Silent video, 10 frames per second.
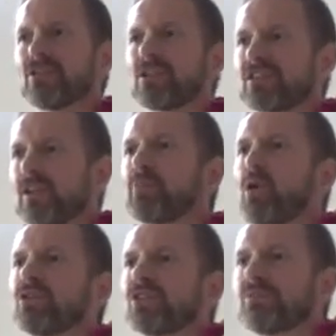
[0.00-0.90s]
the
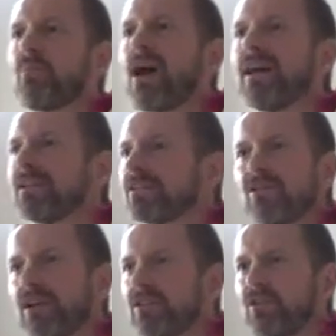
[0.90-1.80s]
subconscious mind. It's
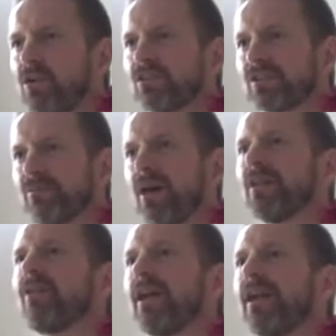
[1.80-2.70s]
not in your conscious
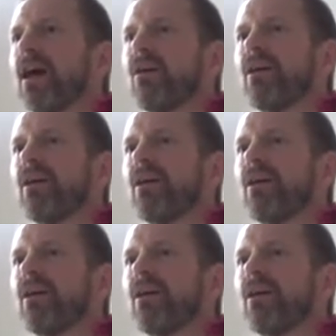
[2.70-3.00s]
mind right now.